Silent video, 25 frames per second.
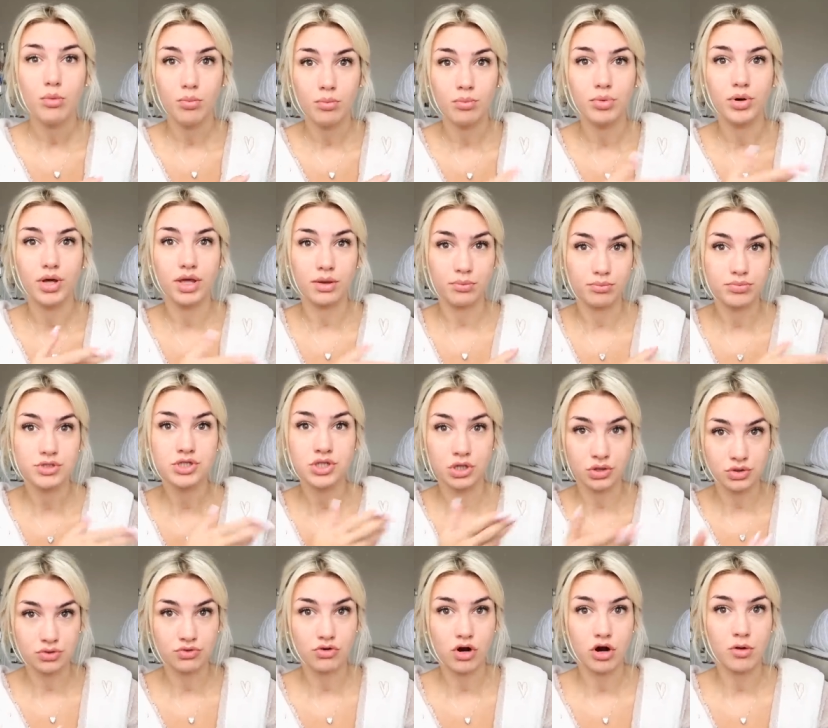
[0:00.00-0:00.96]
but it
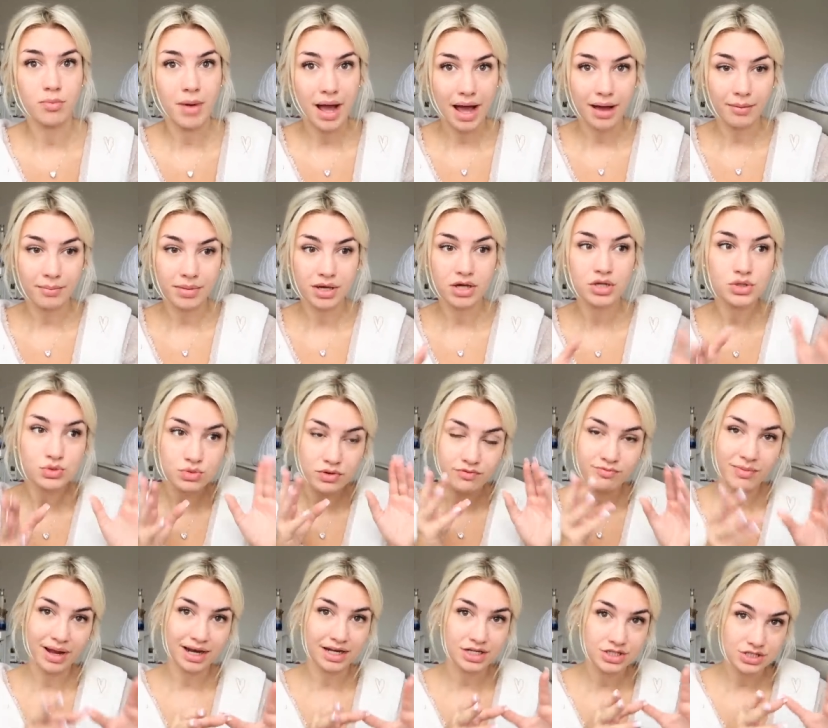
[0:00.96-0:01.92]
should grow back because
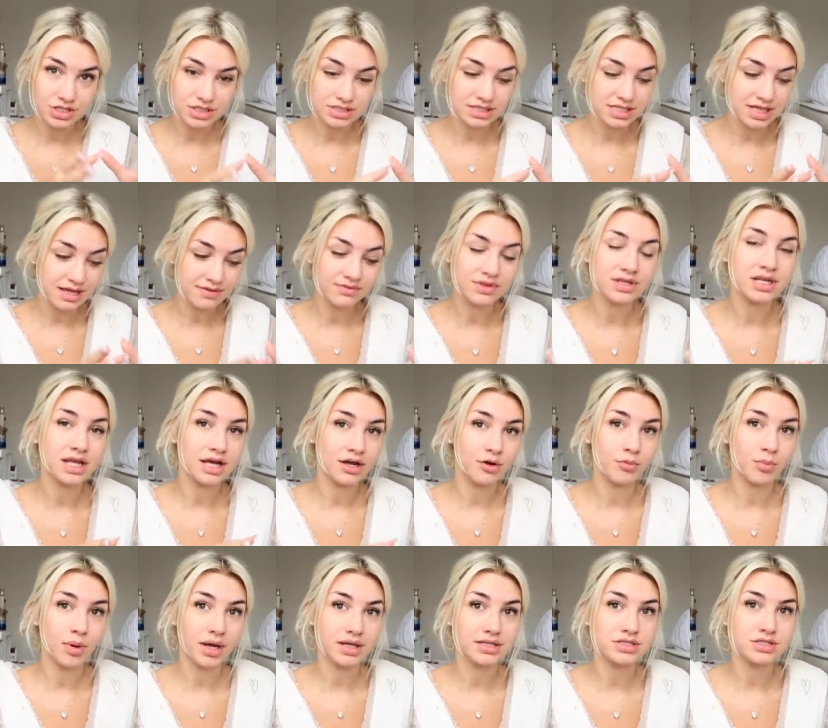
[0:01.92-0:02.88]
we've managed to save the
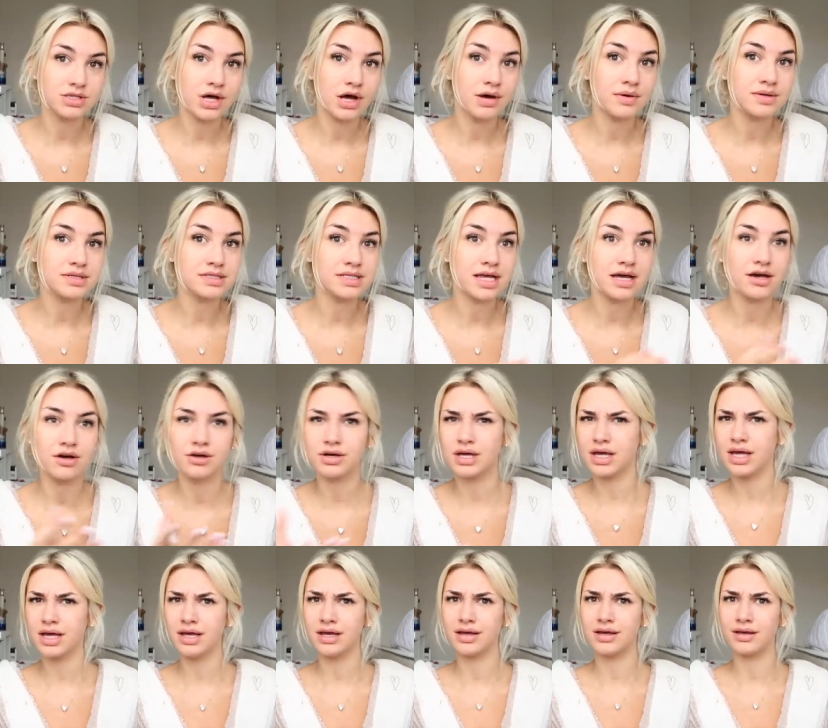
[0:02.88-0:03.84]
nail bed so i was like
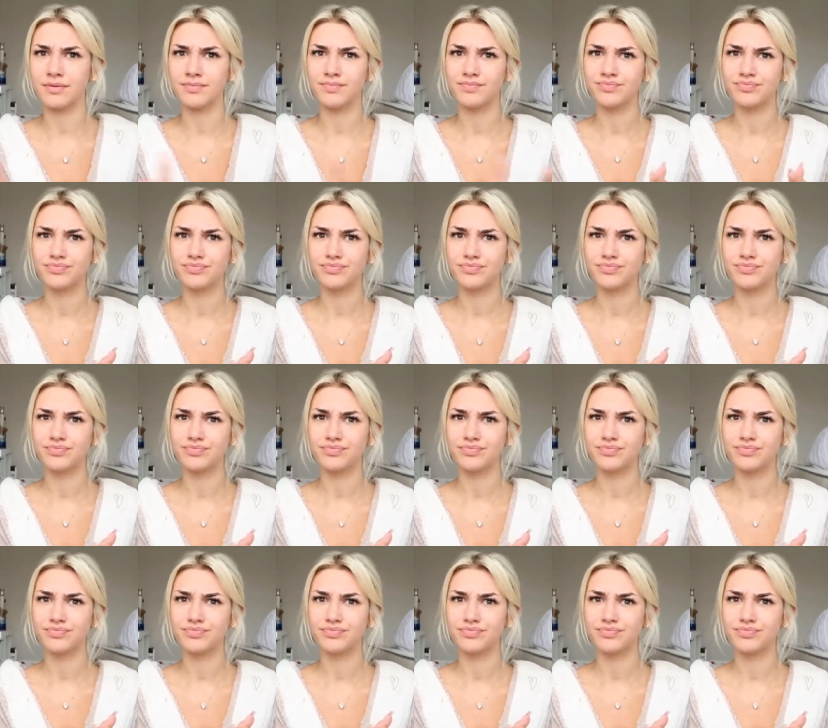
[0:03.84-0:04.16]
okay